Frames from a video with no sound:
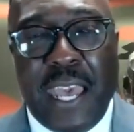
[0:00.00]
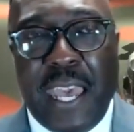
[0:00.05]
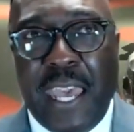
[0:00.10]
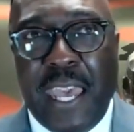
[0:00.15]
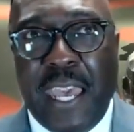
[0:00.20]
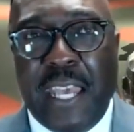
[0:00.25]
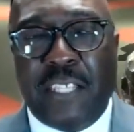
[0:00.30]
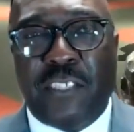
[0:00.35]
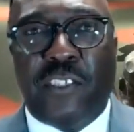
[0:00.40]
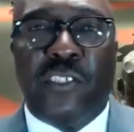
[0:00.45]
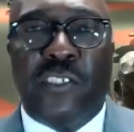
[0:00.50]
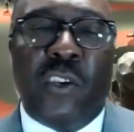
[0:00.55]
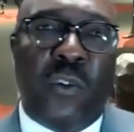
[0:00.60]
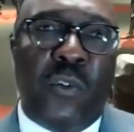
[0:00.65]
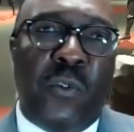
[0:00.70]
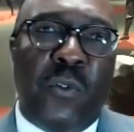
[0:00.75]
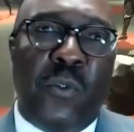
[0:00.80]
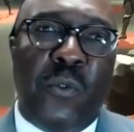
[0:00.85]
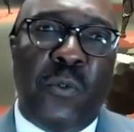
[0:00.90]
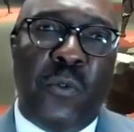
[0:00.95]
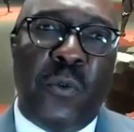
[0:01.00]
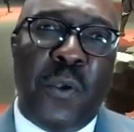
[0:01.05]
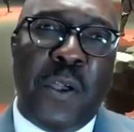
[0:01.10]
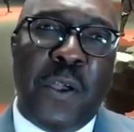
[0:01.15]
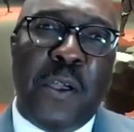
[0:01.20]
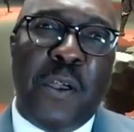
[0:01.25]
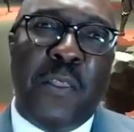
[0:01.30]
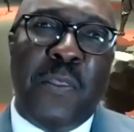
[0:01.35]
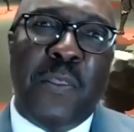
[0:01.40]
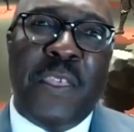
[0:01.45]
And so
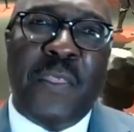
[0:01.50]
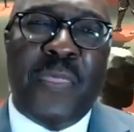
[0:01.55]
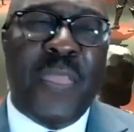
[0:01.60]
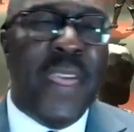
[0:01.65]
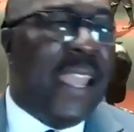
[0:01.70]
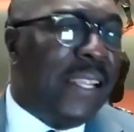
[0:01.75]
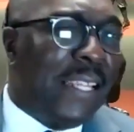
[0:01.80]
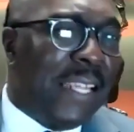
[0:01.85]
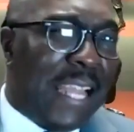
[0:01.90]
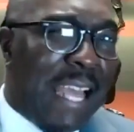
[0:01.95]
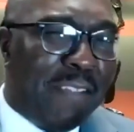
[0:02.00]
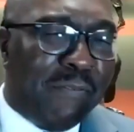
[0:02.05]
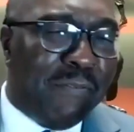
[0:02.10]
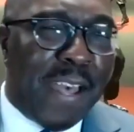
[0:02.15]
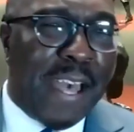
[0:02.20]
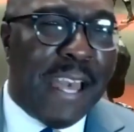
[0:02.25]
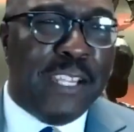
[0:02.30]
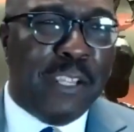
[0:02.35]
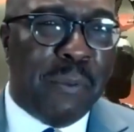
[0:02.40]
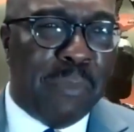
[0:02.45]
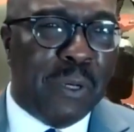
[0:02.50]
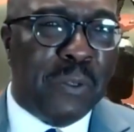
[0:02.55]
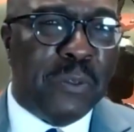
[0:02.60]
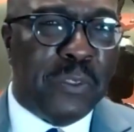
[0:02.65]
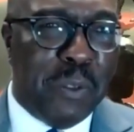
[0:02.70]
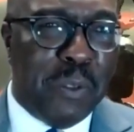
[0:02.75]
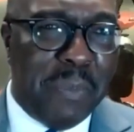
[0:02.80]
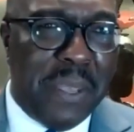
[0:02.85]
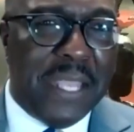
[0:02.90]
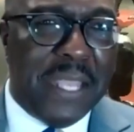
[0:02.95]
the thing that I find the
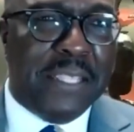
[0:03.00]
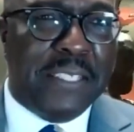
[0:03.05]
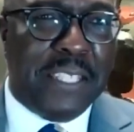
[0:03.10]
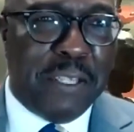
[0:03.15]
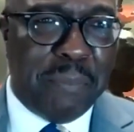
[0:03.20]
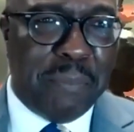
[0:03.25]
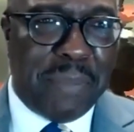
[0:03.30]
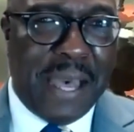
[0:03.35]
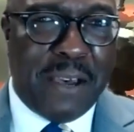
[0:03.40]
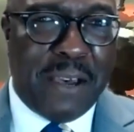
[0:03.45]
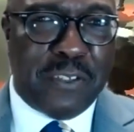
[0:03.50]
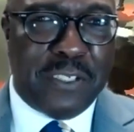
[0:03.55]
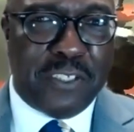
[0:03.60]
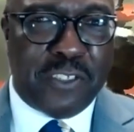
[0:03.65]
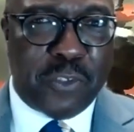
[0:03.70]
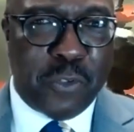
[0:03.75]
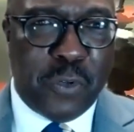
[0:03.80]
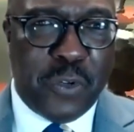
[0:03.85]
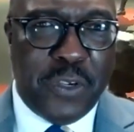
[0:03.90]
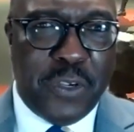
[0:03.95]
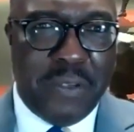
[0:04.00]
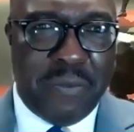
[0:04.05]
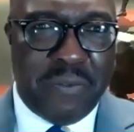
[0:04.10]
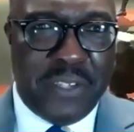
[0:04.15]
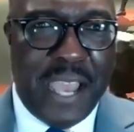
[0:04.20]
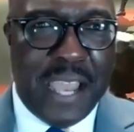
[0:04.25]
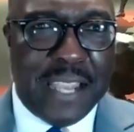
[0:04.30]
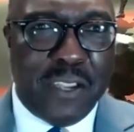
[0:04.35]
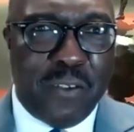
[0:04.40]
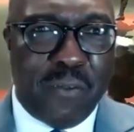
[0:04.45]
most amazing about the story of
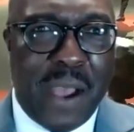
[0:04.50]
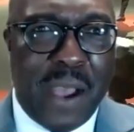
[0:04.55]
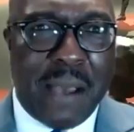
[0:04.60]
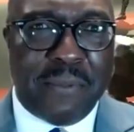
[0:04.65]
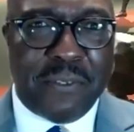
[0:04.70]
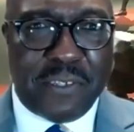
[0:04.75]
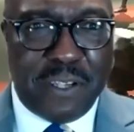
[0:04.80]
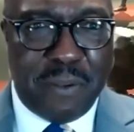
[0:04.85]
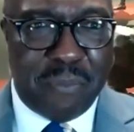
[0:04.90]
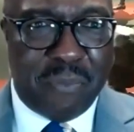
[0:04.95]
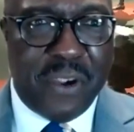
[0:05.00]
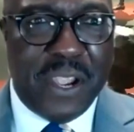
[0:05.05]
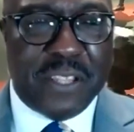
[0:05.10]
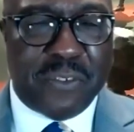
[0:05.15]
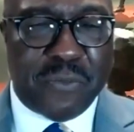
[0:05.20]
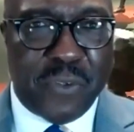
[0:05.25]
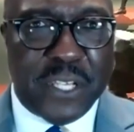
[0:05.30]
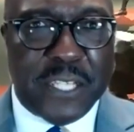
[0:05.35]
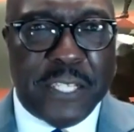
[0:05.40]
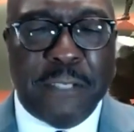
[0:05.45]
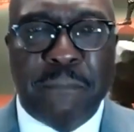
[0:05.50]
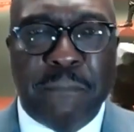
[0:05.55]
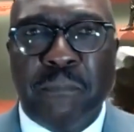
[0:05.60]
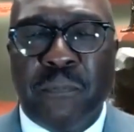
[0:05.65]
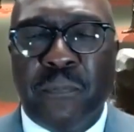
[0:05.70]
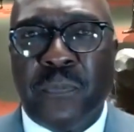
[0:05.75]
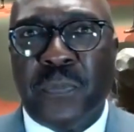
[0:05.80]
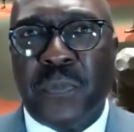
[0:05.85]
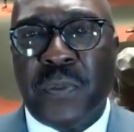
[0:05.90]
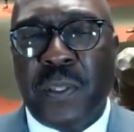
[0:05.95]
Jackie Robinson and Branch Rickey
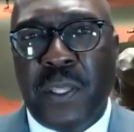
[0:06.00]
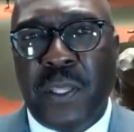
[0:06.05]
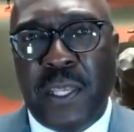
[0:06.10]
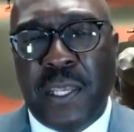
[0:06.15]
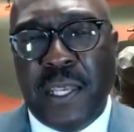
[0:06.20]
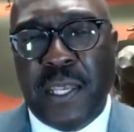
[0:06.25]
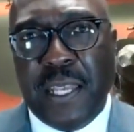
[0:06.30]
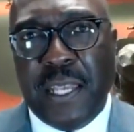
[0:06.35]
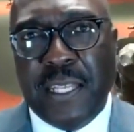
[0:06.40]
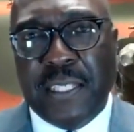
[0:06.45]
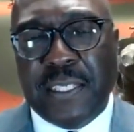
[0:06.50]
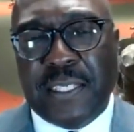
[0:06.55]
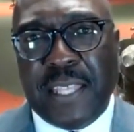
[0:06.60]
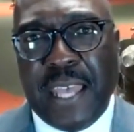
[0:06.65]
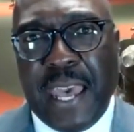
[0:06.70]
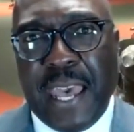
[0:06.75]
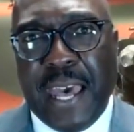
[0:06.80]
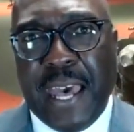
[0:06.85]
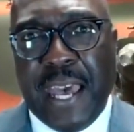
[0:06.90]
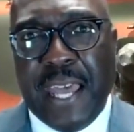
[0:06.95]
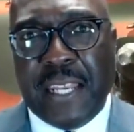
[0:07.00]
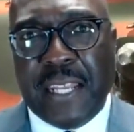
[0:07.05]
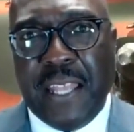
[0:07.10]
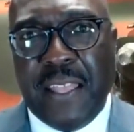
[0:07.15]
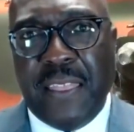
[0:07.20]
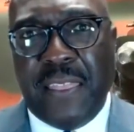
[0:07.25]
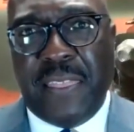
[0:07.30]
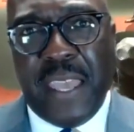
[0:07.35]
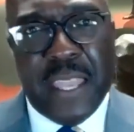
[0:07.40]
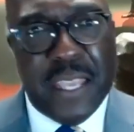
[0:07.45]
is that
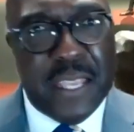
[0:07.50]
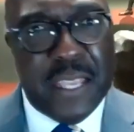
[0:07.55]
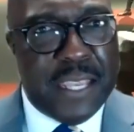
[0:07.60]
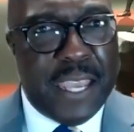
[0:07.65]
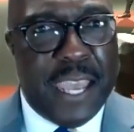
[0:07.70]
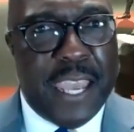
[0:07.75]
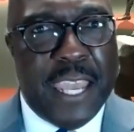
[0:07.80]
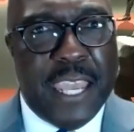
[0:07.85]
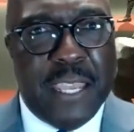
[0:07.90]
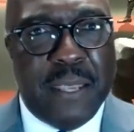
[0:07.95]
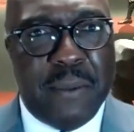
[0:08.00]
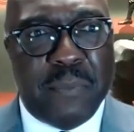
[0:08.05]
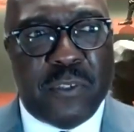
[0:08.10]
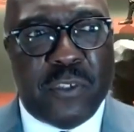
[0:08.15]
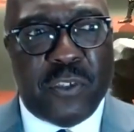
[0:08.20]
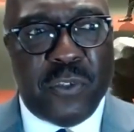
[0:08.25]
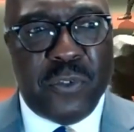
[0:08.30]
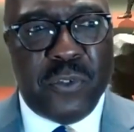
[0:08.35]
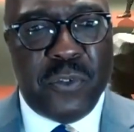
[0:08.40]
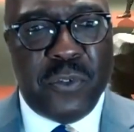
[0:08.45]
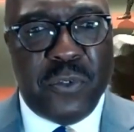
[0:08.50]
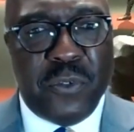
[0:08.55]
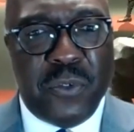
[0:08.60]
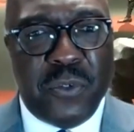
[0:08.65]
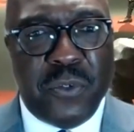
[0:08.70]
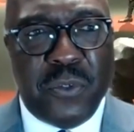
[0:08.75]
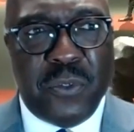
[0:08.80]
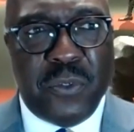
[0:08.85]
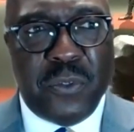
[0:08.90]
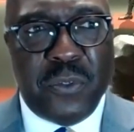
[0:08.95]
they came
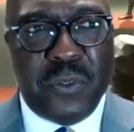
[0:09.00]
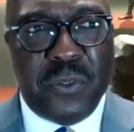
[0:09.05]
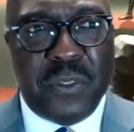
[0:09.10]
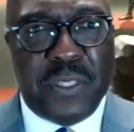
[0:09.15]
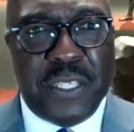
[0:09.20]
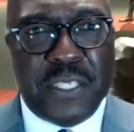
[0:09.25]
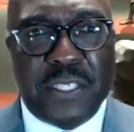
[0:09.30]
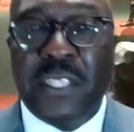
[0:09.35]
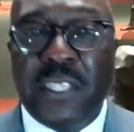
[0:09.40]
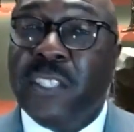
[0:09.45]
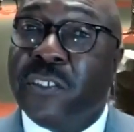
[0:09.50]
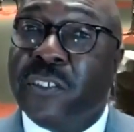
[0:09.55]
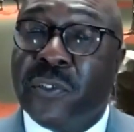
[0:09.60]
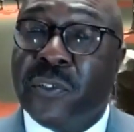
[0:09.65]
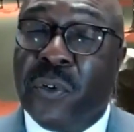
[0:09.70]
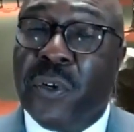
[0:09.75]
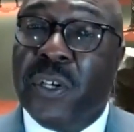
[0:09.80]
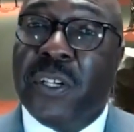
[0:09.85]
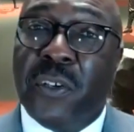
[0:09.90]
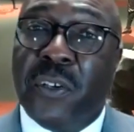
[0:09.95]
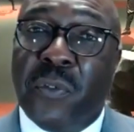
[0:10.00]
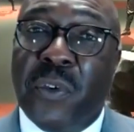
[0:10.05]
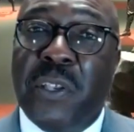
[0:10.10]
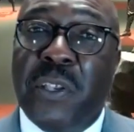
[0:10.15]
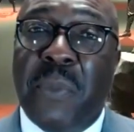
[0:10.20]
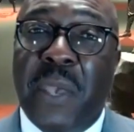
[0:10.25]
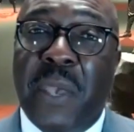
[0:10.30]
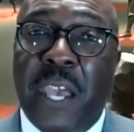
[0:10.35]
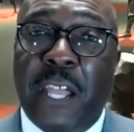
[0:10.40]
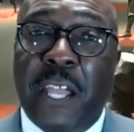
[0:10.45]
to this historic
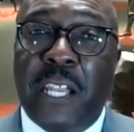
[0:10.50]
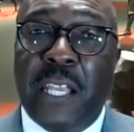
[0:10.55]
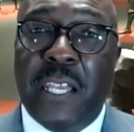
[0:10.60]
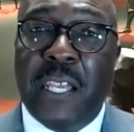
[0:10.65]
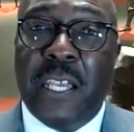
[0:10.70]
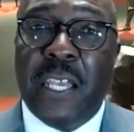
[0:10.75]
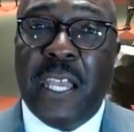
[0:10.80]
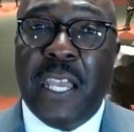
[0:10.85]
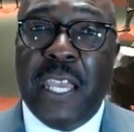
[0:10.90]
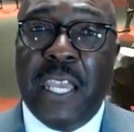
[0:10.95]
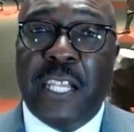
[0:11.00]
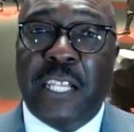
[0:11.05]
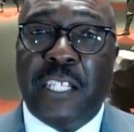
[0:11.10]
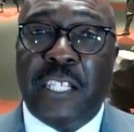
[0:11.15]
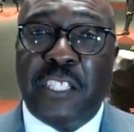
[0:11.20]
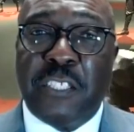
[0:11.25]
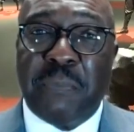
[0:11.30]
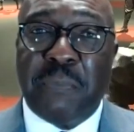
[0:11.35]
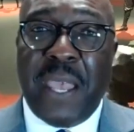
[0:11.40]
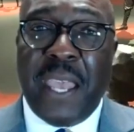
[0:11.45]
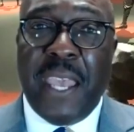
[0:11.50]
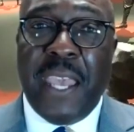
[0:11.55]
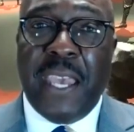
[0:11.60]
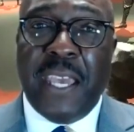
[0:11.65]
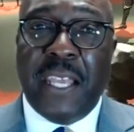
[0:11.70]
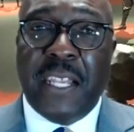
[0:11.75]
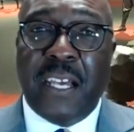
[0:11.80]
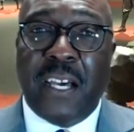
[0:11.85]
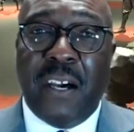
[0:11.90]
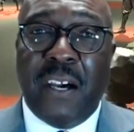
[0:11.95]
agreement in a
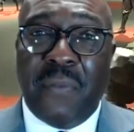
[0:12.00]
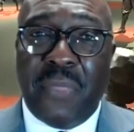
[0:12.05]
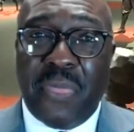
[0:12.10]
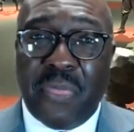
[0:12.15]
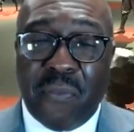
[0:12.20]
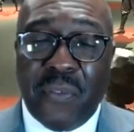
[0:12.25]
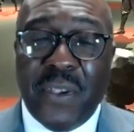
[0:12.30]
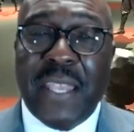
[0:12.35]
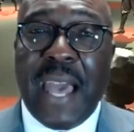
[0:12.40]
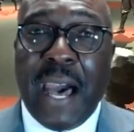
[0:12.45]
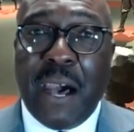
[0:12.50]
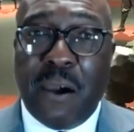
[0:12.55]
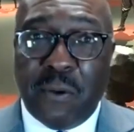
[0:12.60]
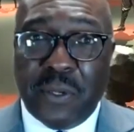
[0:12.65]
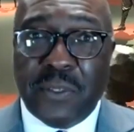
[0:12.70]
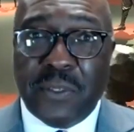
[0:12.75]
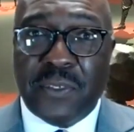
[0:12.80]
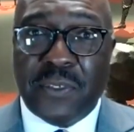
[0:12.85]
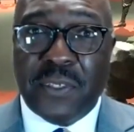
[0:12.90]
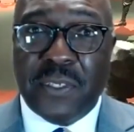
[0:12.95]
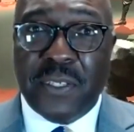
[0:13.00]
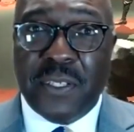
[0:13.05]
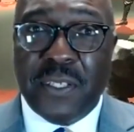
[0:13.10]
span of 3 hours.